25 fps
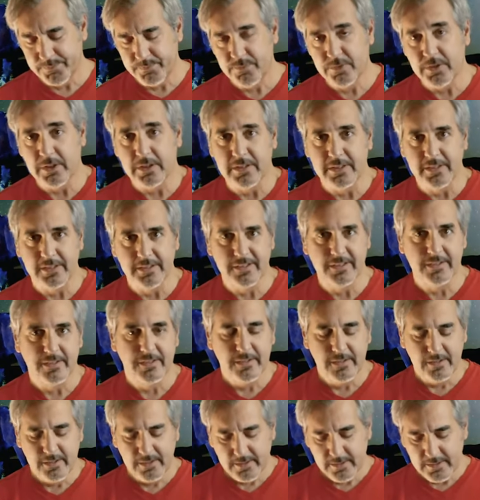dark.
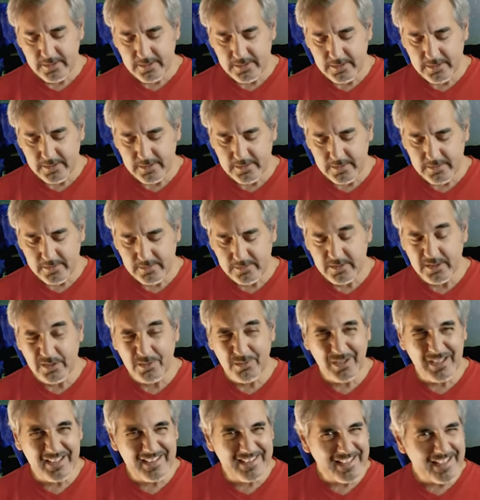The
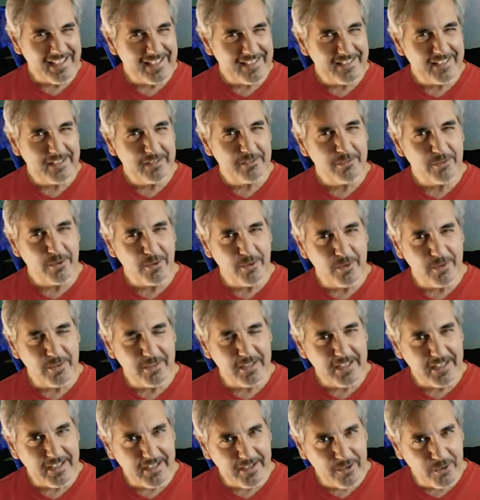red light
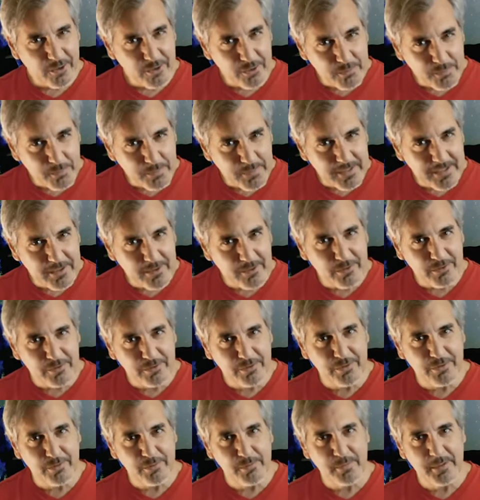could be
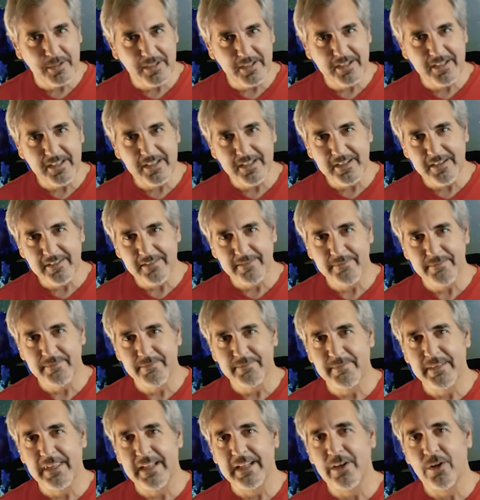also very
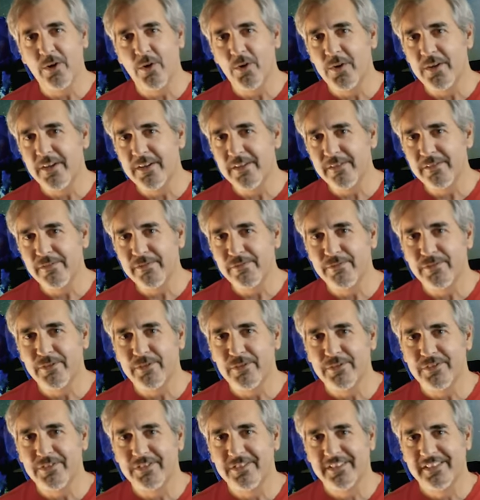annoying
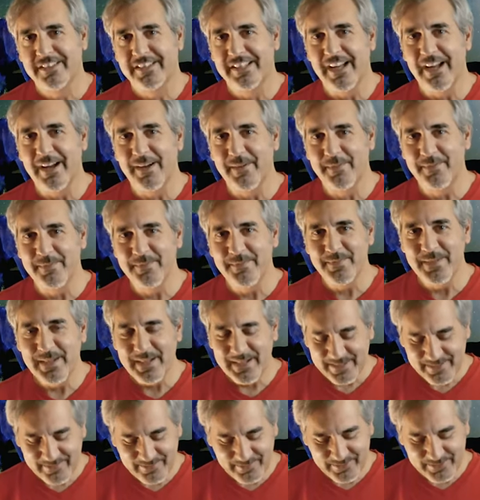for some
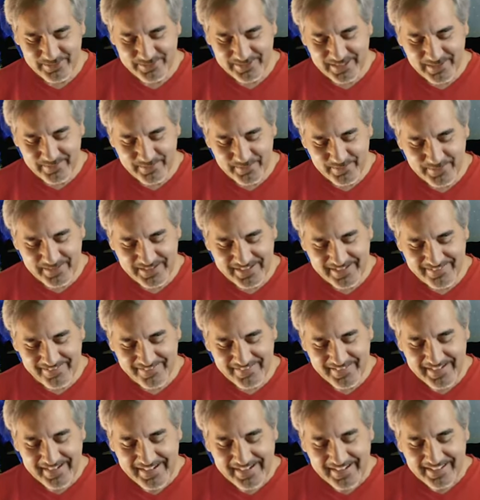of
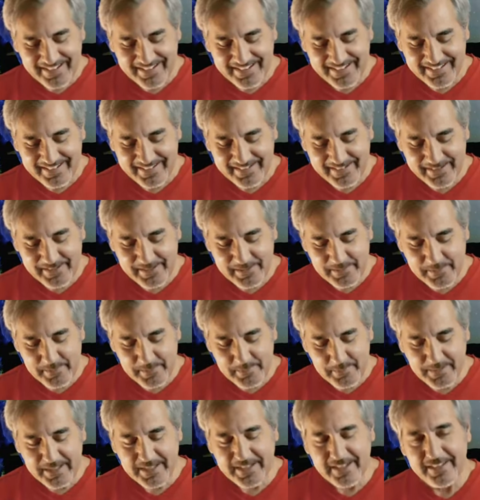them,
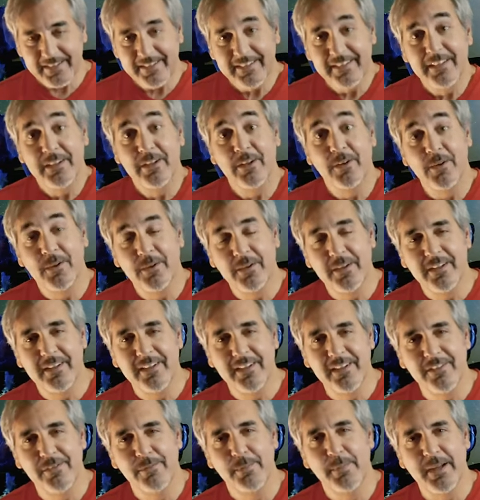but you know, it
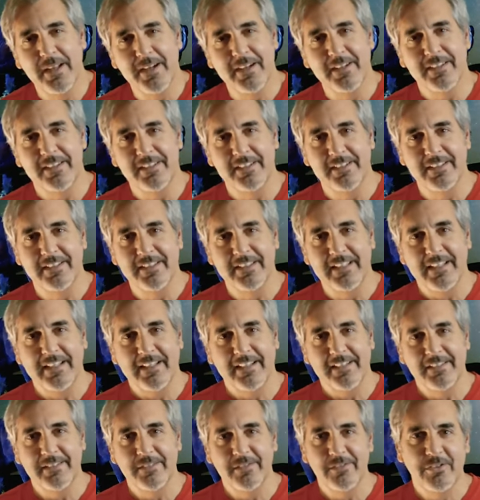is better
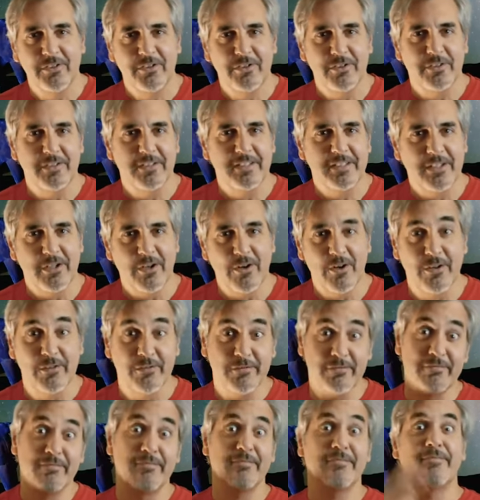than turning
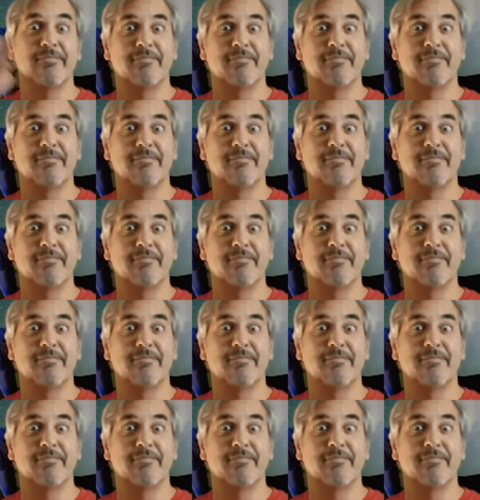on